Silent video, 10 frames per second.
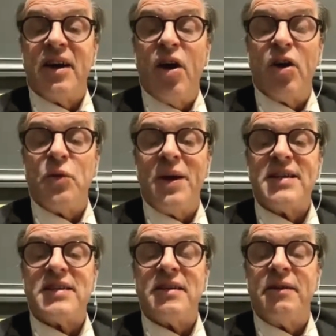
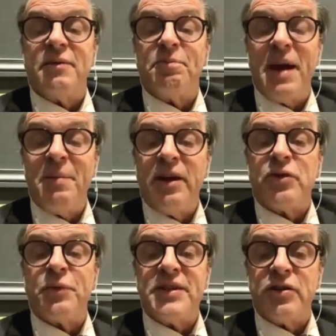always
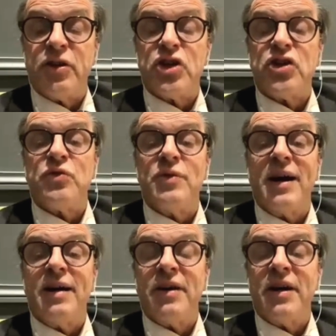permanent research to
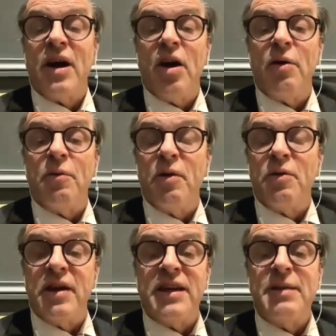have
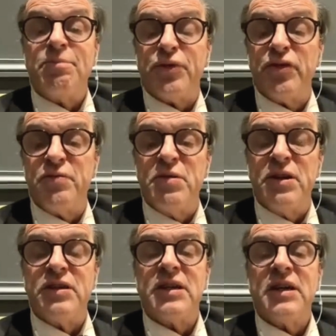an
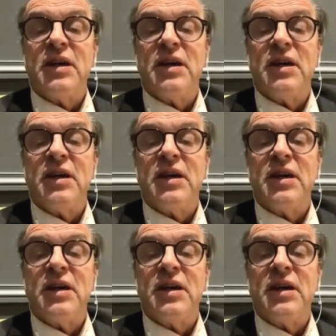improvement